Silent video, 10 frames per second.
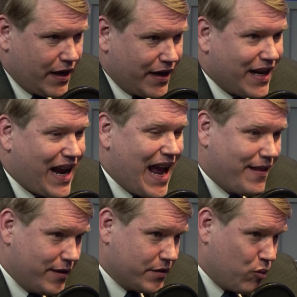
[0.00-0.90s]
Act
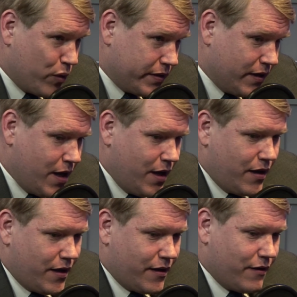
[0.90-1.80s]
at this point.
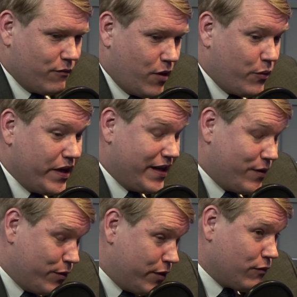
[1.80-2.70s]
What we
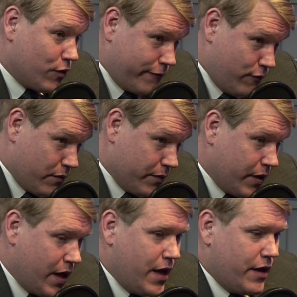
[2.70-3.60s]
could look
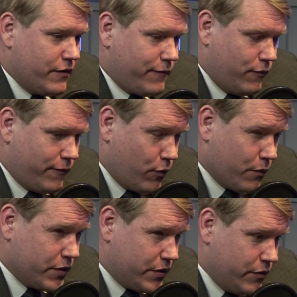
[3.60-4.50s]
forward
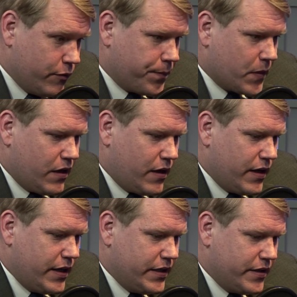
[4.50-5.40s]
to
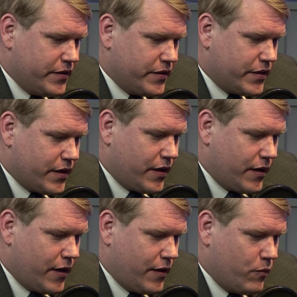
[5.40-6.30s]
is
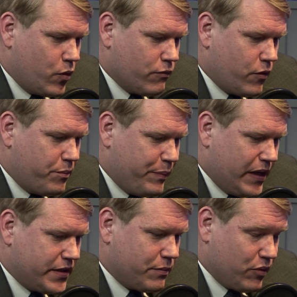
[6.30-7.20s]
a more
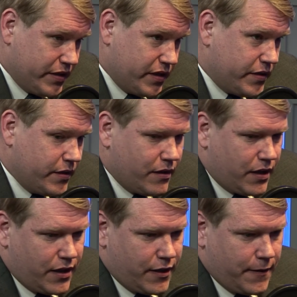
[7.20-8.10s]
robust presence,
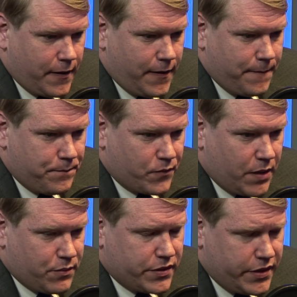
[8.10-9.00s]

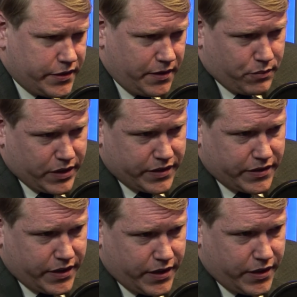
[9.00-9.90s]
a persistent
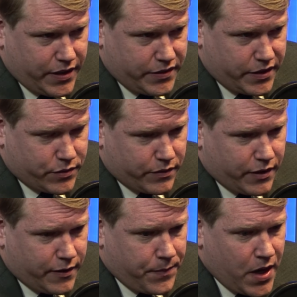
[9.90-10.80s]
presence in Central
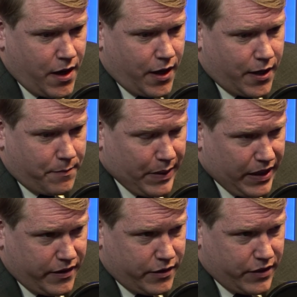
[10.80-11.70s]
Europe
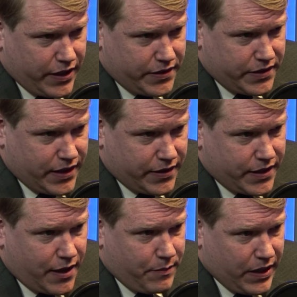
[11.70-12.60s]
by the United
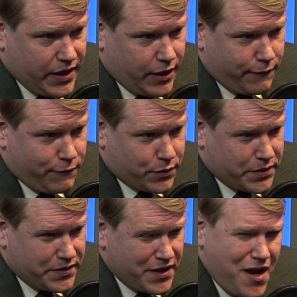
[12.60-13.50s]
States and by NATO
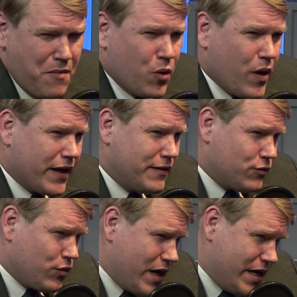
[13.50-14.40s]
forces, more
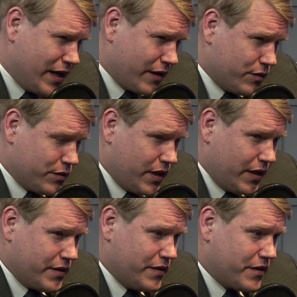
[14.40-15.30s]
active training
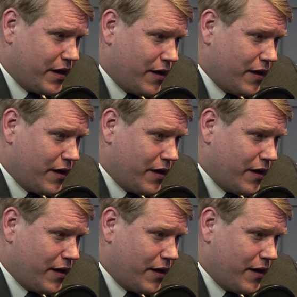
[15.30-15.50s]
exercises